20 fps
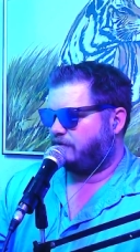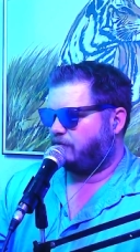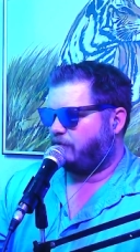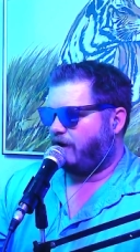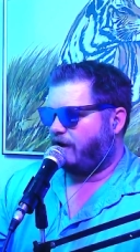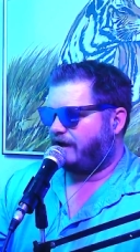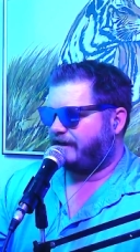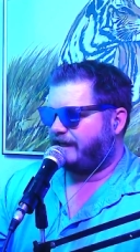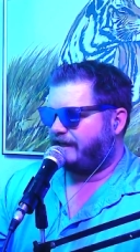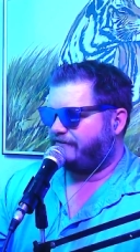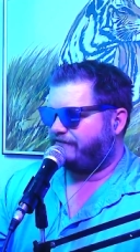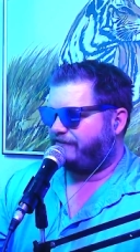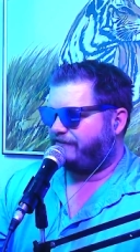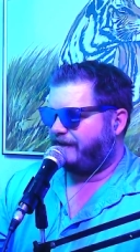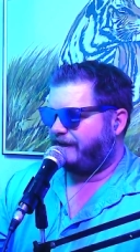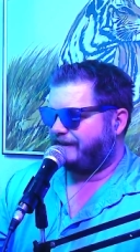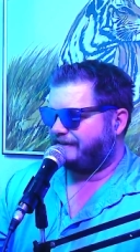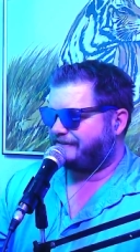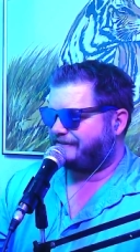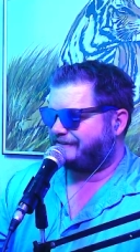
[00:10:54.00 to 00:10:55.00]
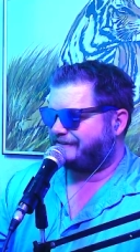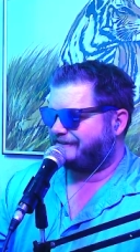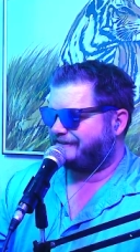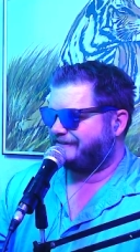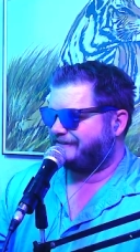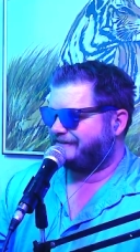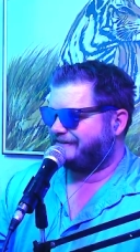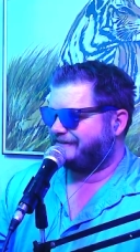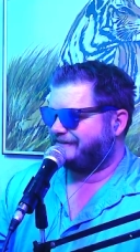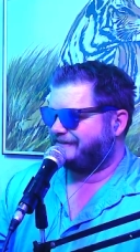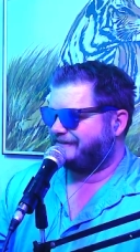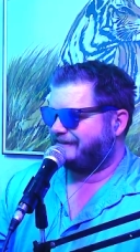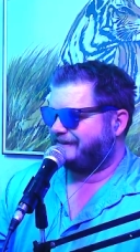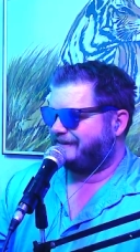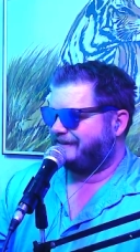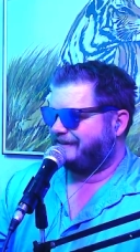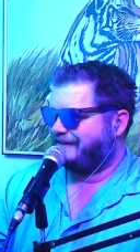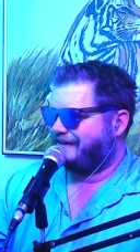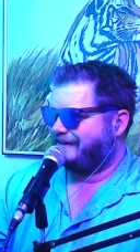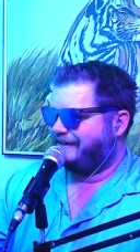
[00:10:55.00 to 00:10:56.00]
Jeremy, Catherine, Susan,
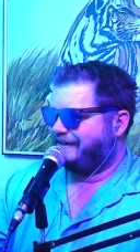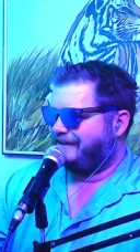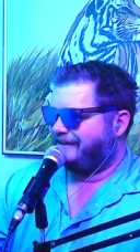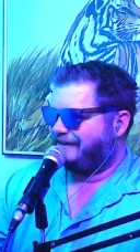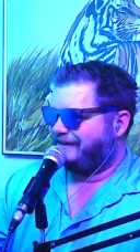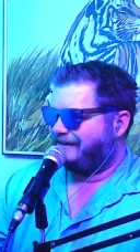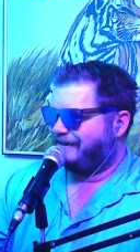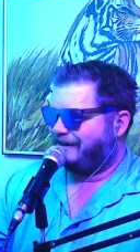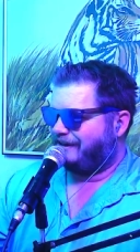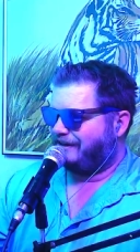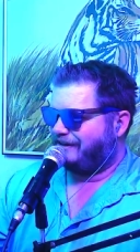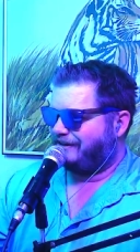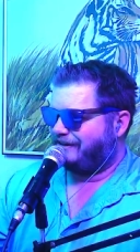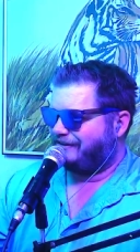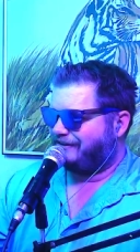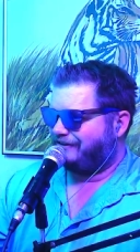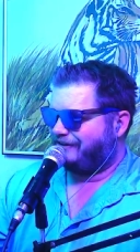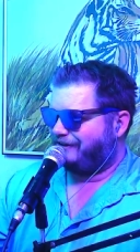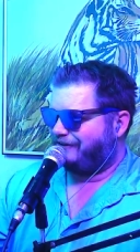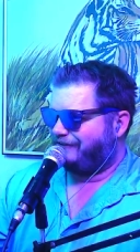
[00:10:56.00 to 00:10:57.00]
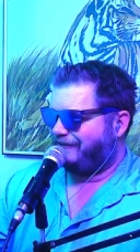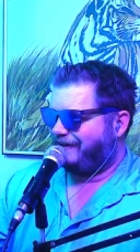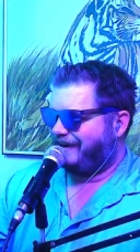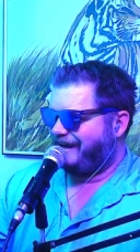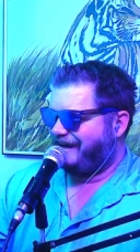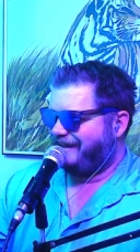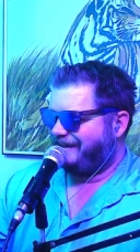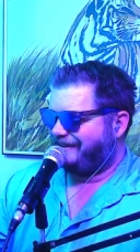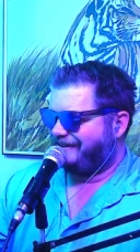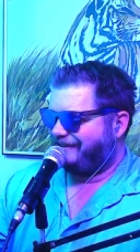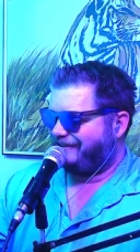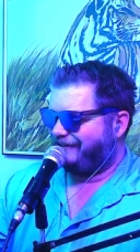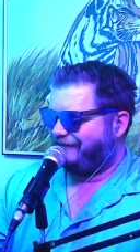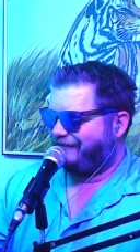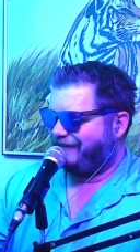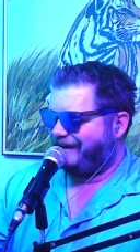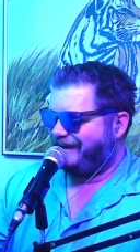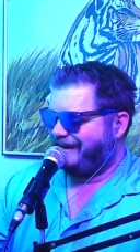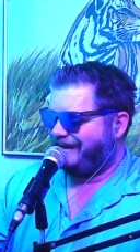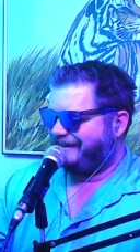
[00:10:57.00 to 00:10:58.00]
Paul, Crystal. Oh, look, they're all white.
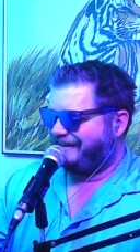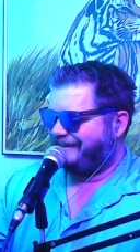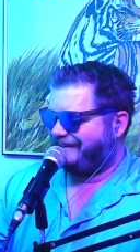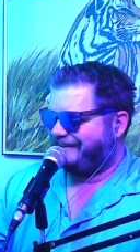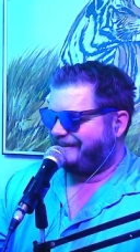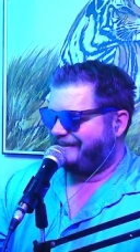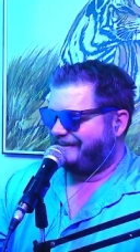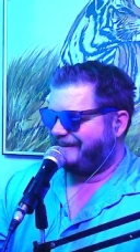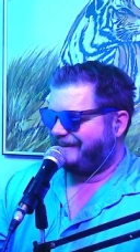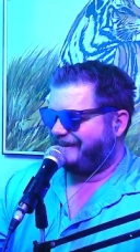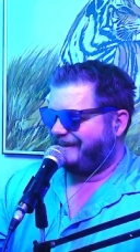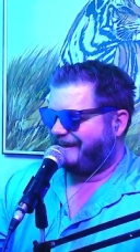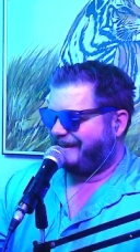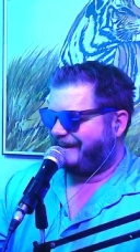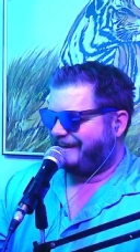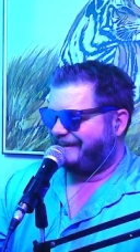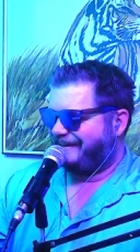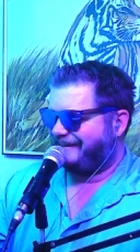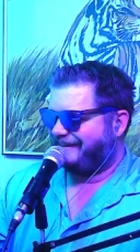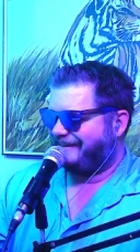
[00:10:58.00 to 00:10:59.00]
Look at that.